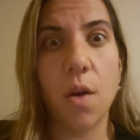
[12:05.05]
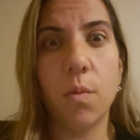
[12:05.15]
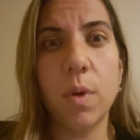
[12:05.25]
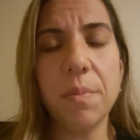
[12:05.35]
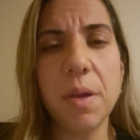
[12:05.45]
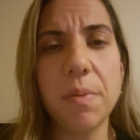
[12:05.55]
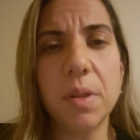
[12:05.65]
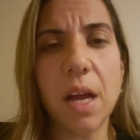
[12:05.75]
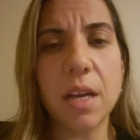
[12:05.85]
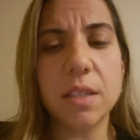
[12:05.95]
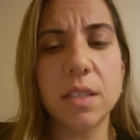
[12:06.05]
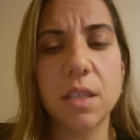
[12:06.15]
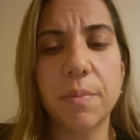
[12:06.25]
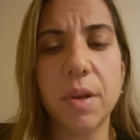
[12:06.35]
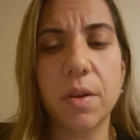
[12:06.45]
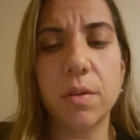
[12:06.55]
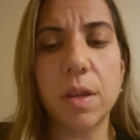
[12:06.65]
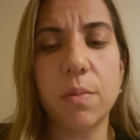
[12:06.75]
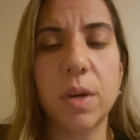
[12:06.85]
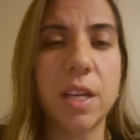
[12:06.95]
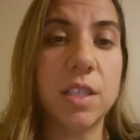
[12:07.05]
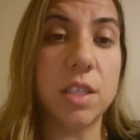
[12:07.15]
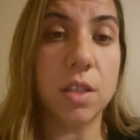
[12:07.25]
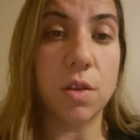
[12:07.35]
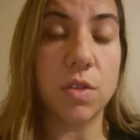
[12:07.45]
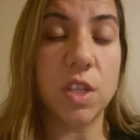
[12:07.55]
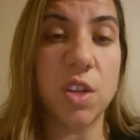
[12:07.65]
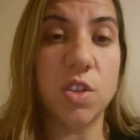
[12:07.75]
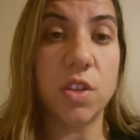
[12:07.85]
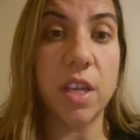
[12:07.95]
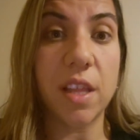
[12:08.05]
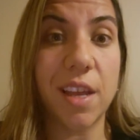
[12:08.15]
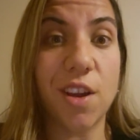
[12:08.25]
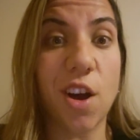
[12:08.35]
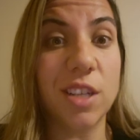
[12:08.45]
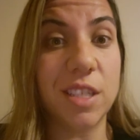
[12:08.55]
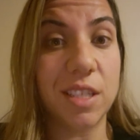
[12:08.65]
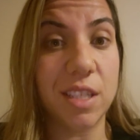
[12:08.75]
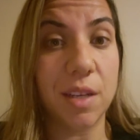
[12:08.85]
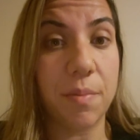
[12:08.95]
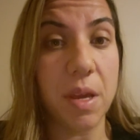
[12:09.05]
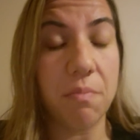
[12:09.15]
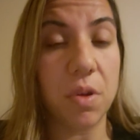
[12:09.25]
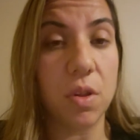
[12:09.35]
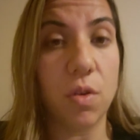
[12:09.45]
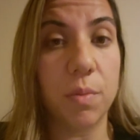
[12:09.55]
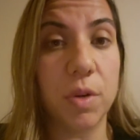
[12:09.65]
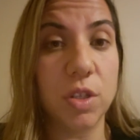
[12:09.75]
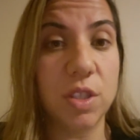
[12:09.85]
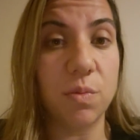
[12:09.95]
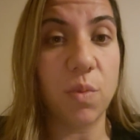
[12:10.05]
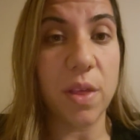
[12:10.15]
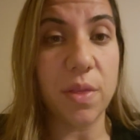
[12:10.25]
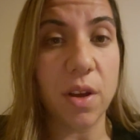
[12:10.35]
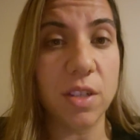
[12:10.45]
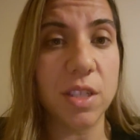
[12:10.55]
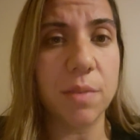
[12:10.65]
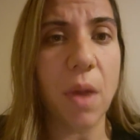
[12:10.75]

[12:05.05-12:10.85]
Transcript: When people ask about, like, when I disclose it, do they like autistic people or person with autism?